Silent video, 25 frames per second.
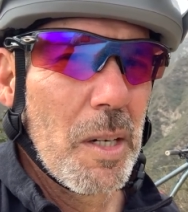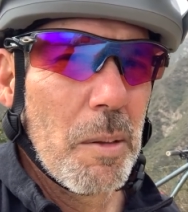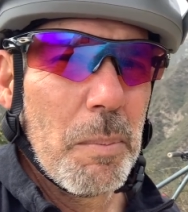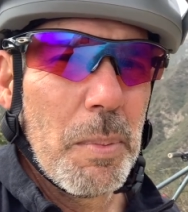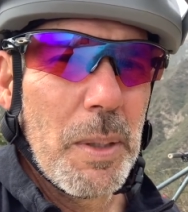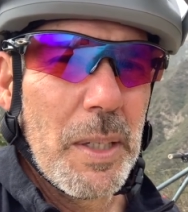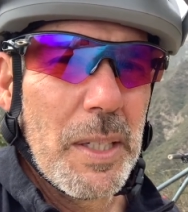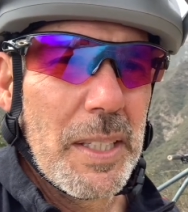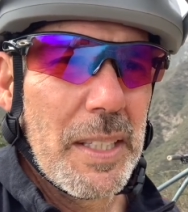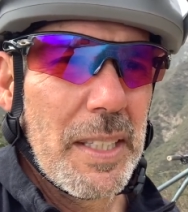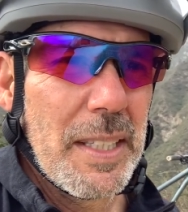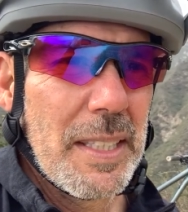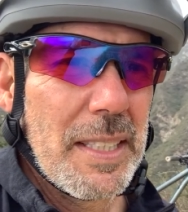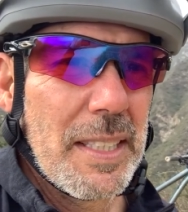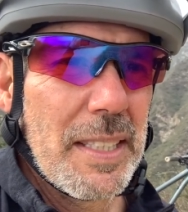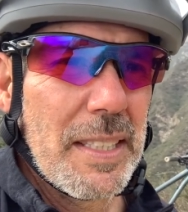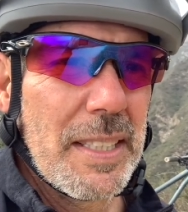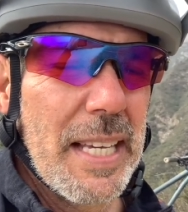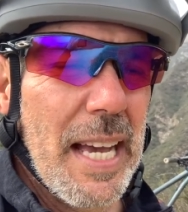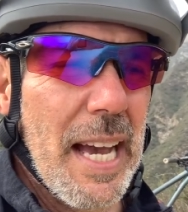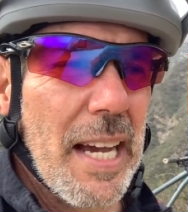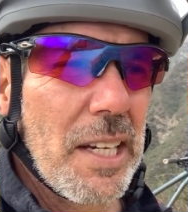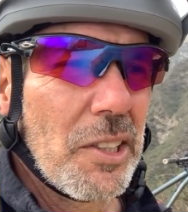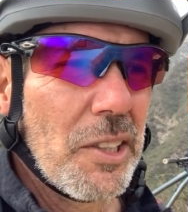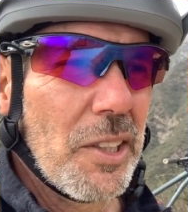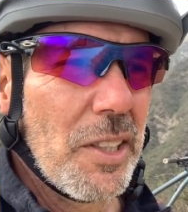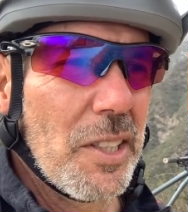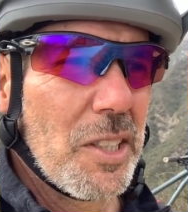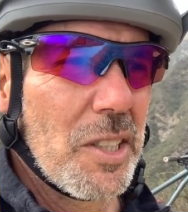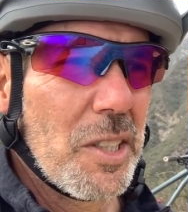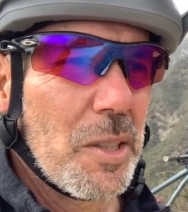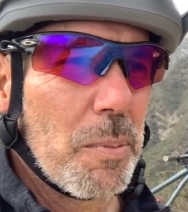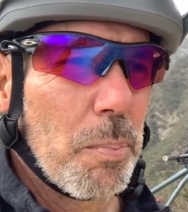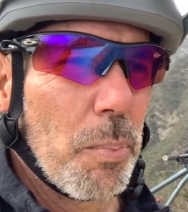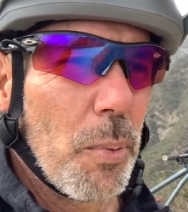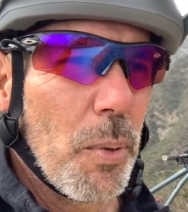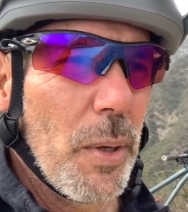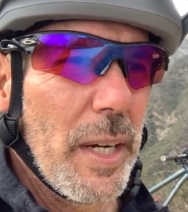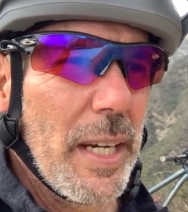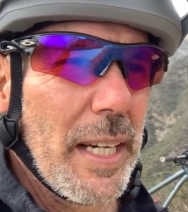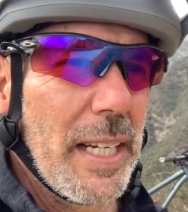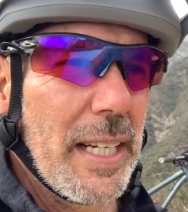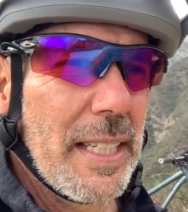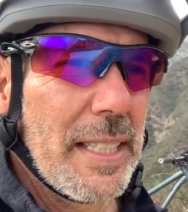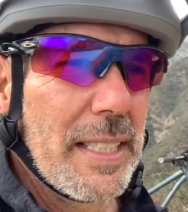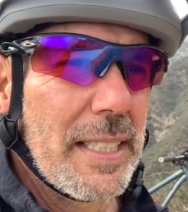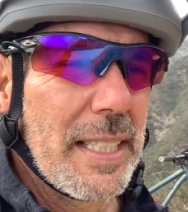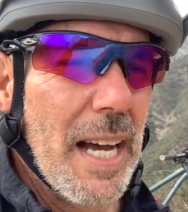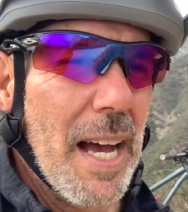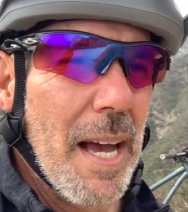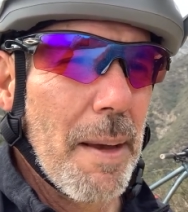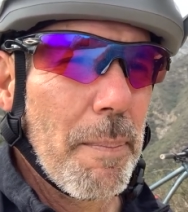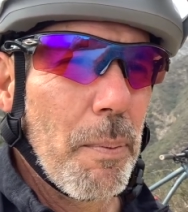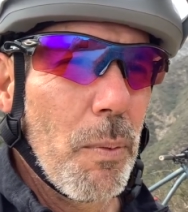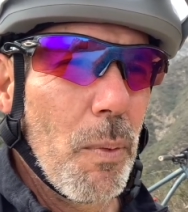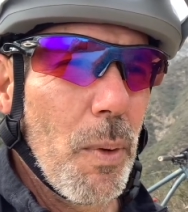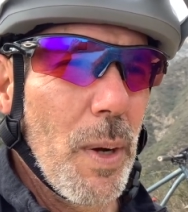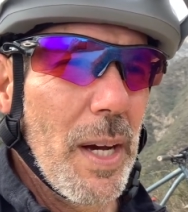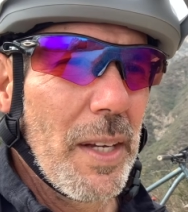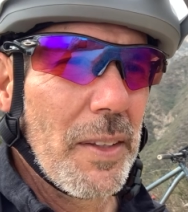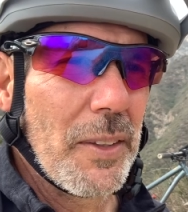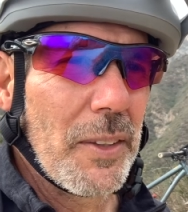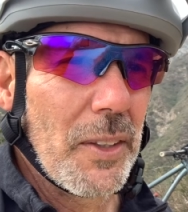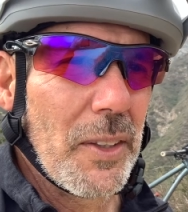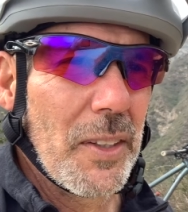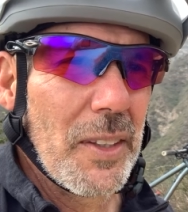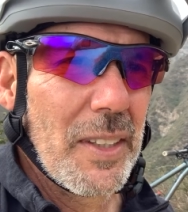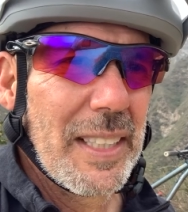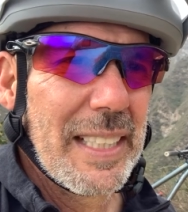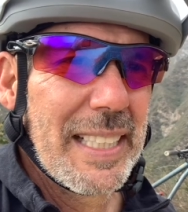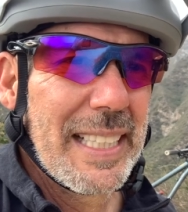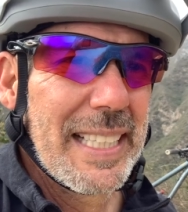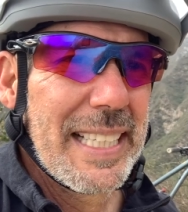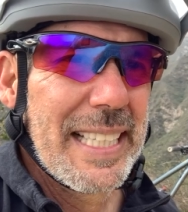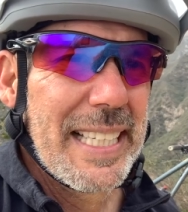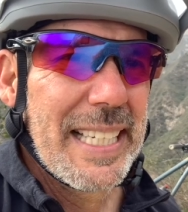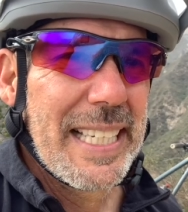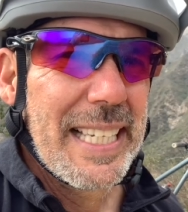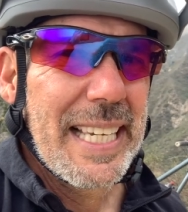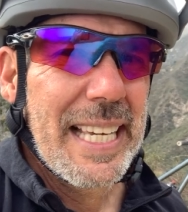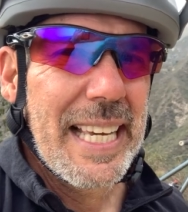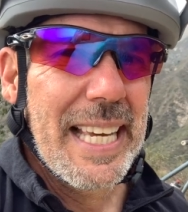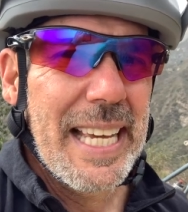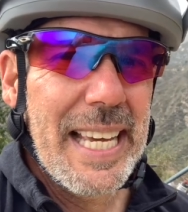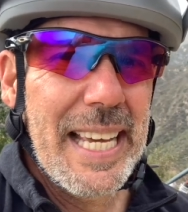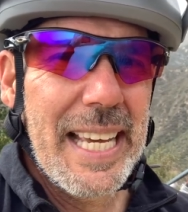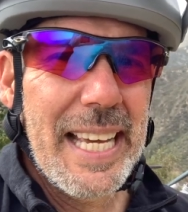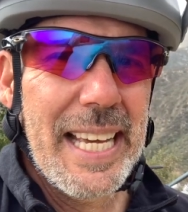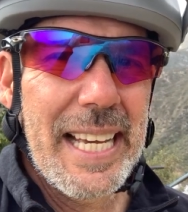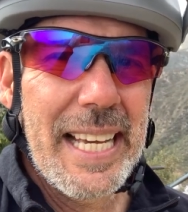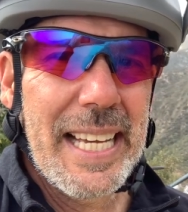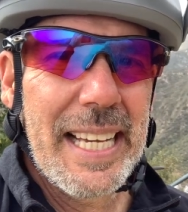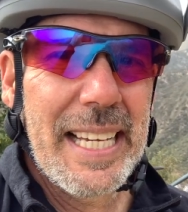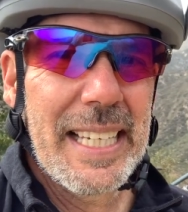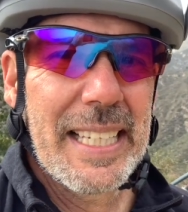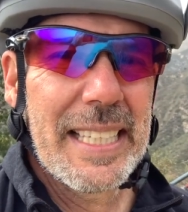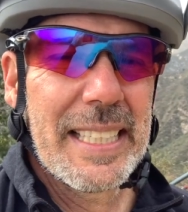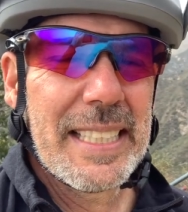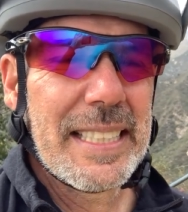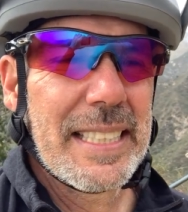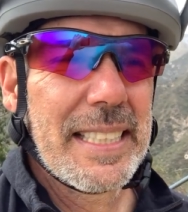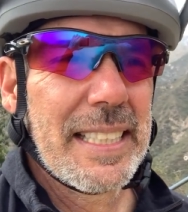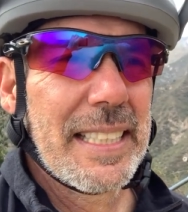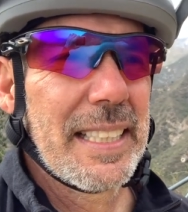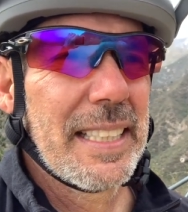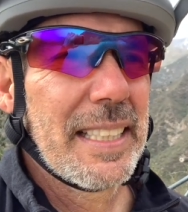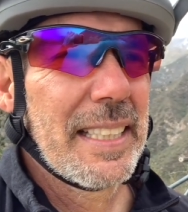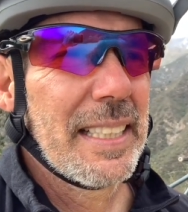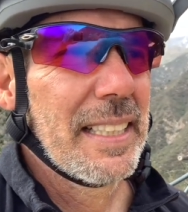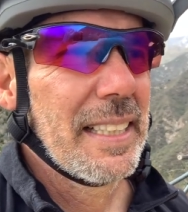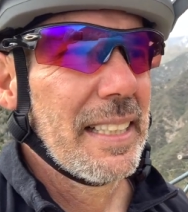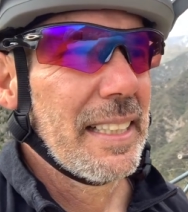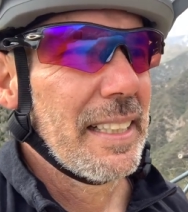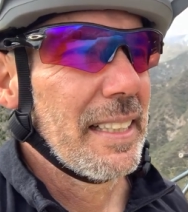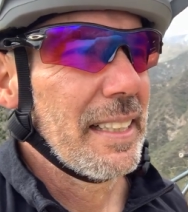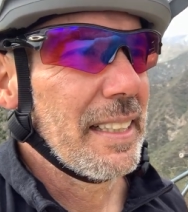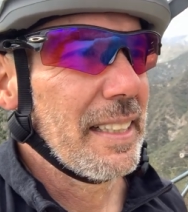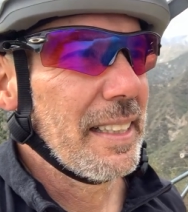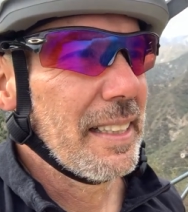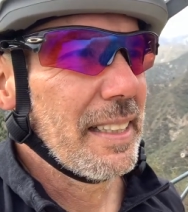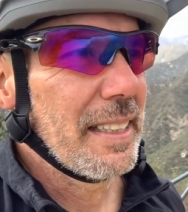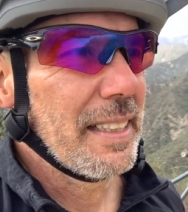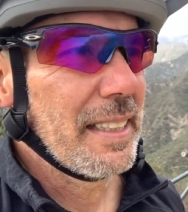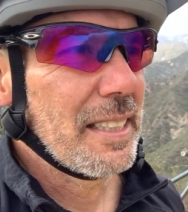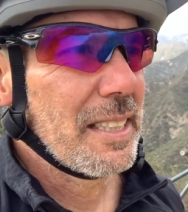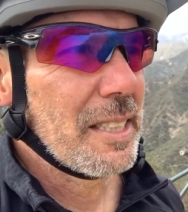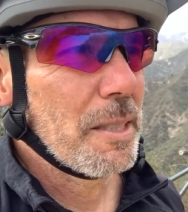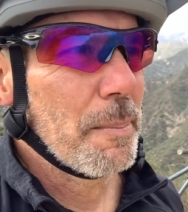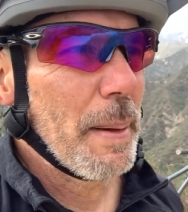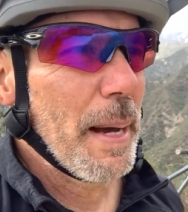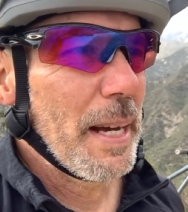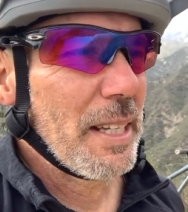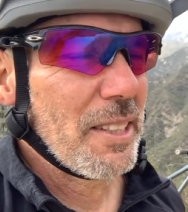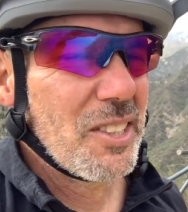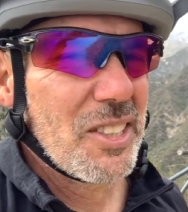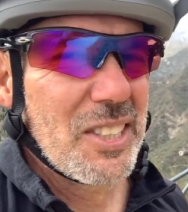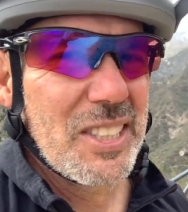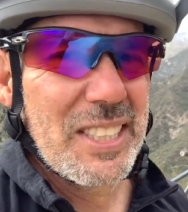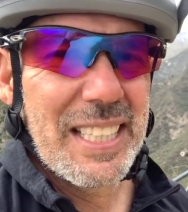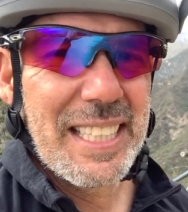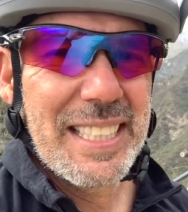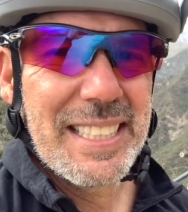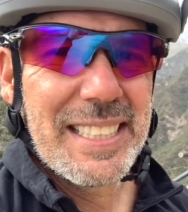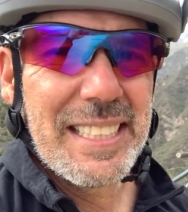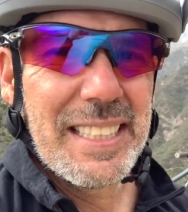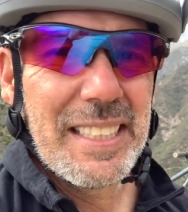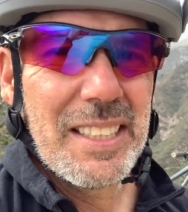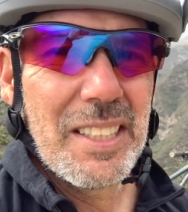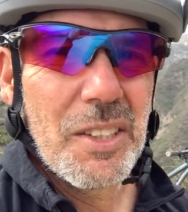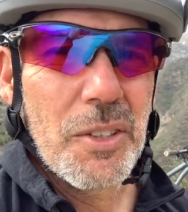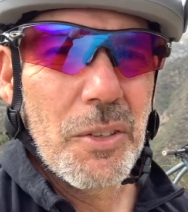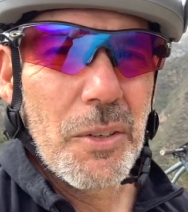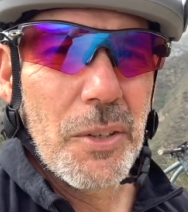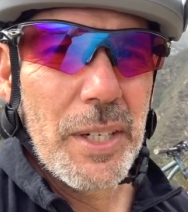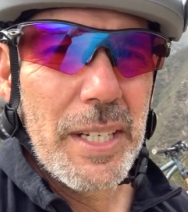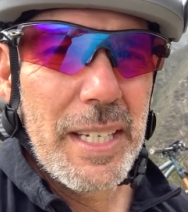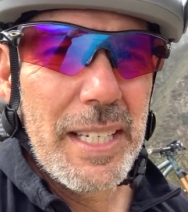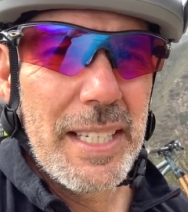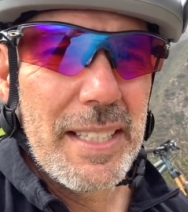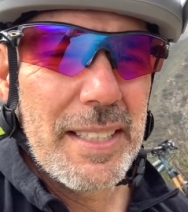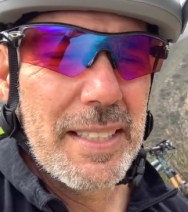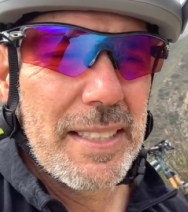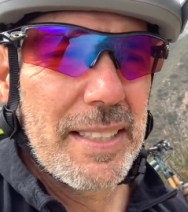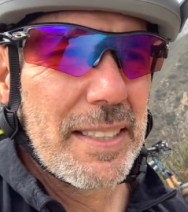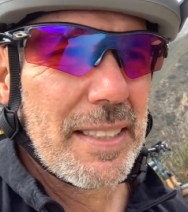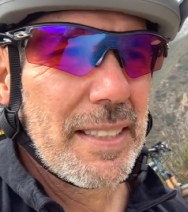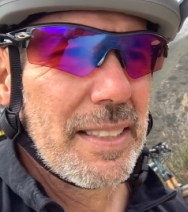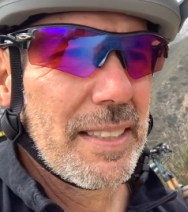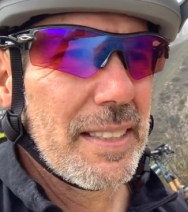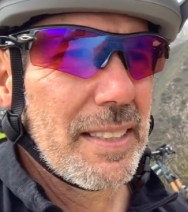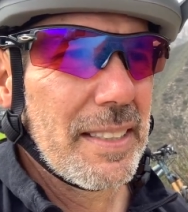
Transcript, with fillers: But this is actually spring type weather and uh, it's about 60 degrees.